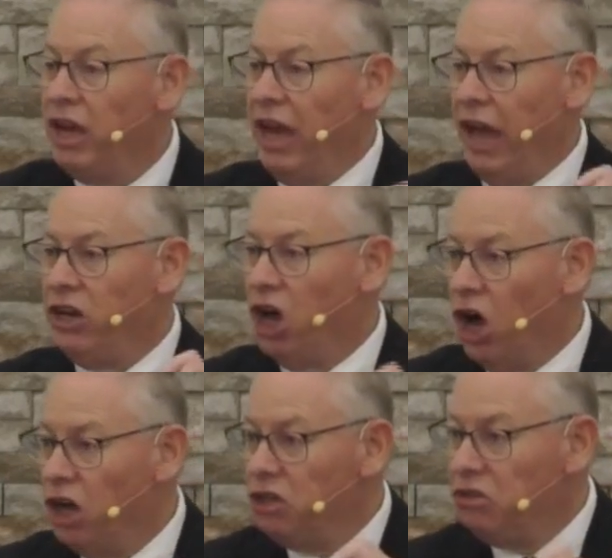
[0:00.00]
and
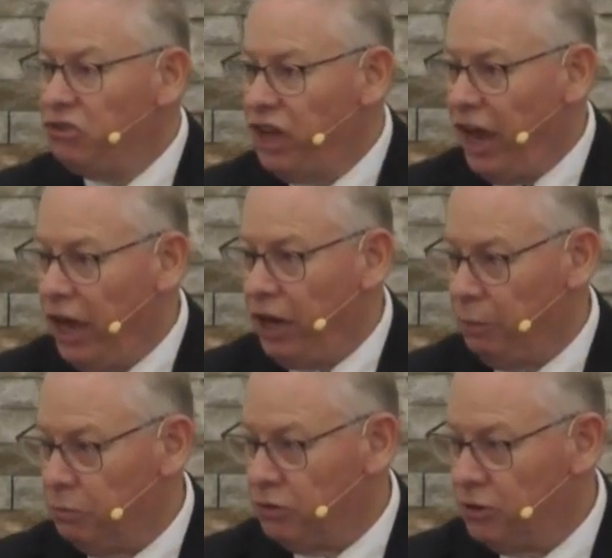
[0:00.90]
untamed.